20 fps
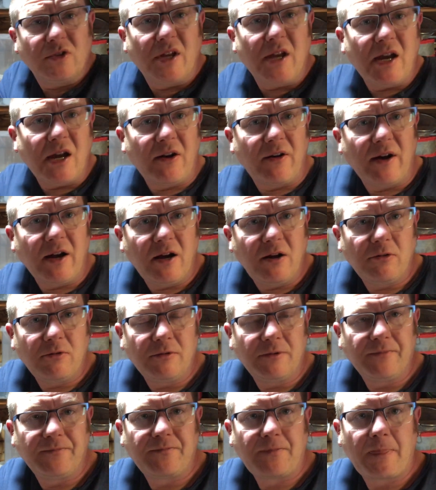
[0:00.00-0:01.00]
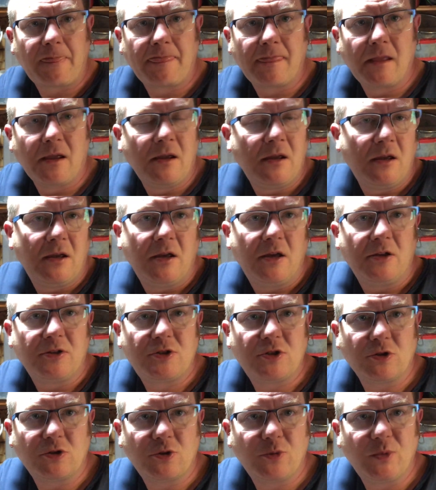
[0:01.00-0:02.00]
the air out, and
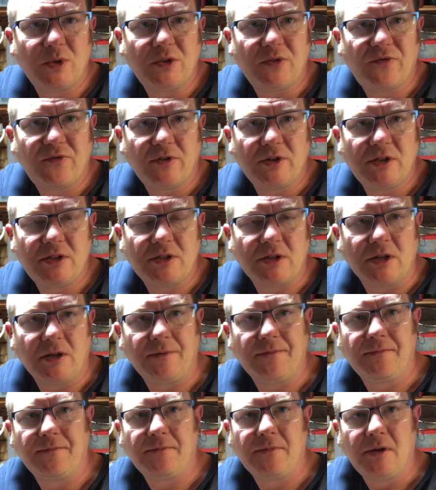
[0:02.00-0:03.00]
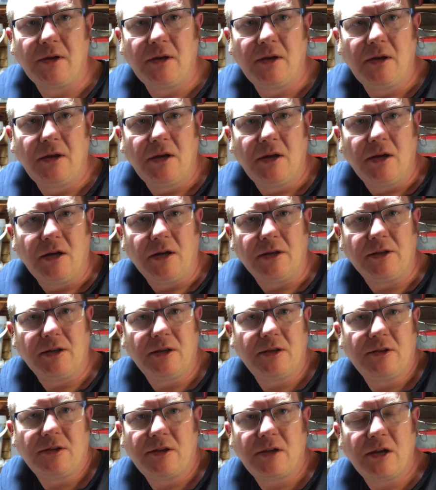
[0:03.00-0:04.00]
chuck them in the freezer, and
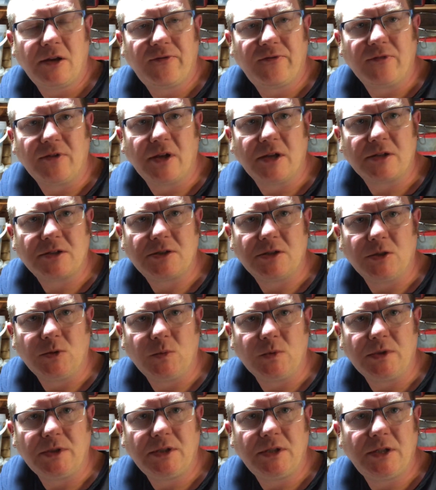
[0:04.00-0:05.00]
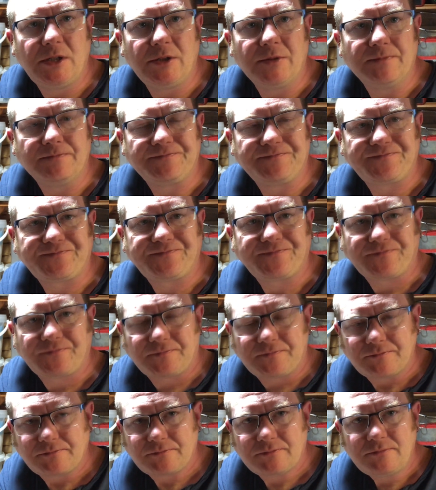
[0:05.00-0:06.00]
then they're there for next time when you need them.
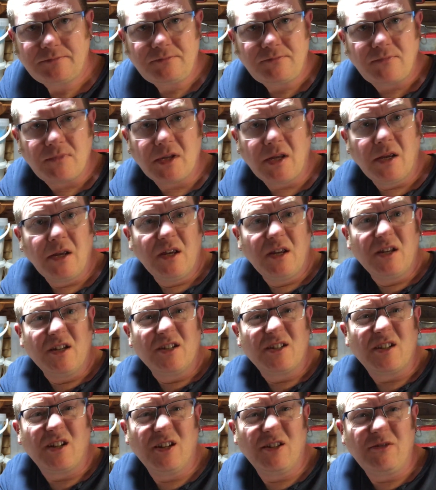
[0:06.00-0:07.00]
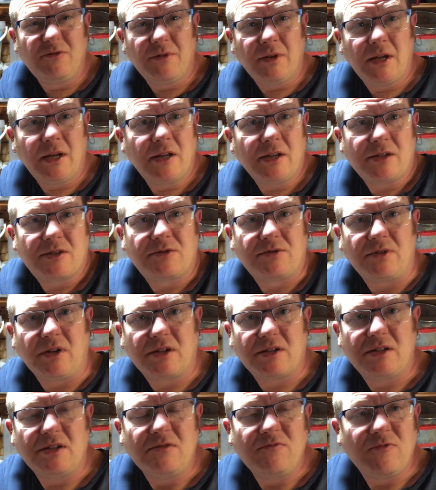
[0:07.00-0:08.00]
So that's
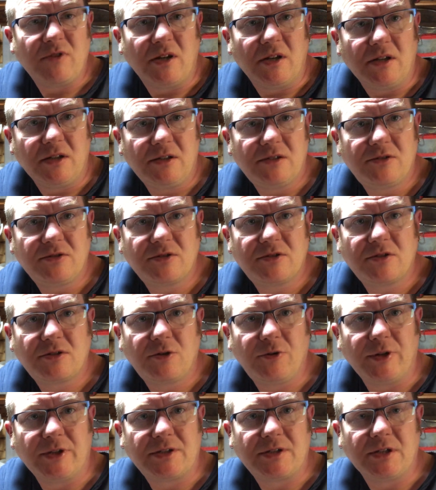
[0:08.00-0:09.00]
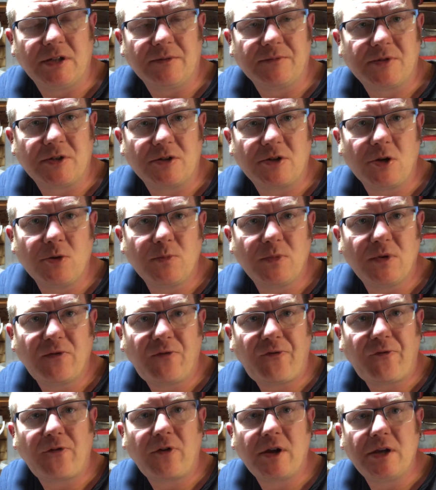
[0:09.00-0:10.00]
it, really. Just a quick tip. So don't be
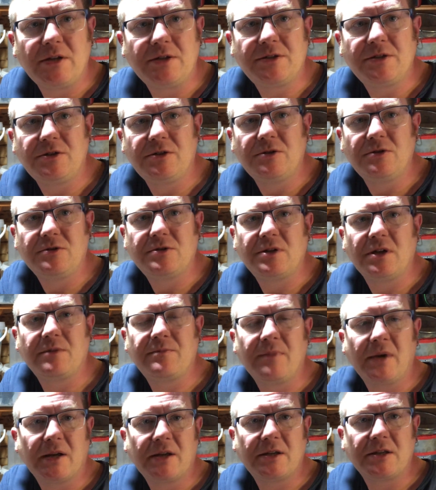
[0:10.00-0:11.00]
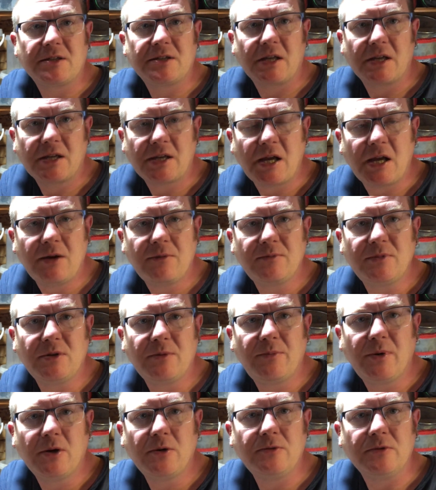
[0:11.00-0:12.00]
afraid to use dead maggots. It can be a
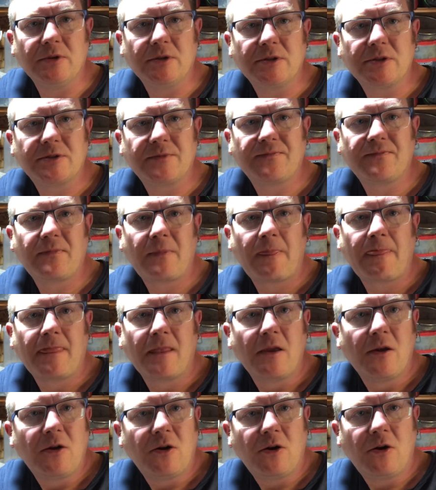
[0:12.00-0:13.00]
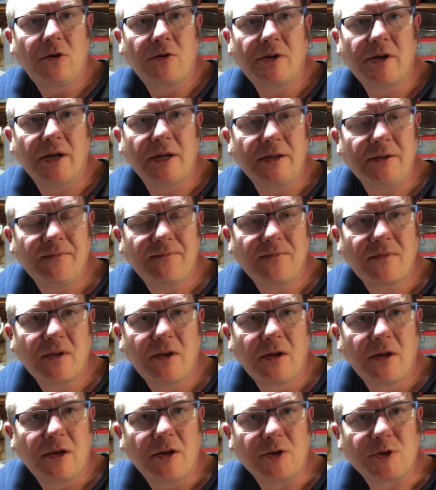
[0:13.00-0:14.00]
bonus. Okay,
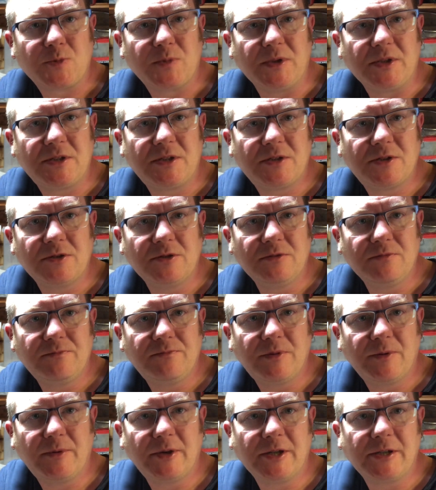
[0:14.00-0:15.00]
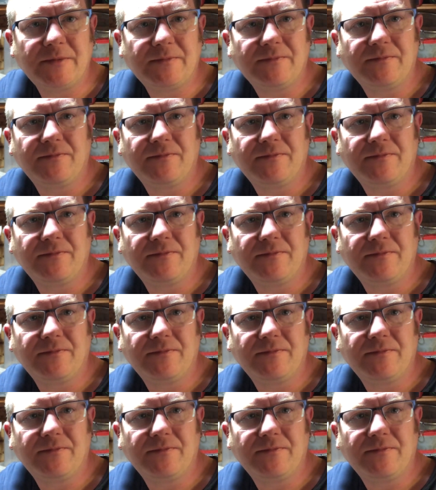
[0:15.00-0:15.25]
I'll speak to you soon. Bye bye.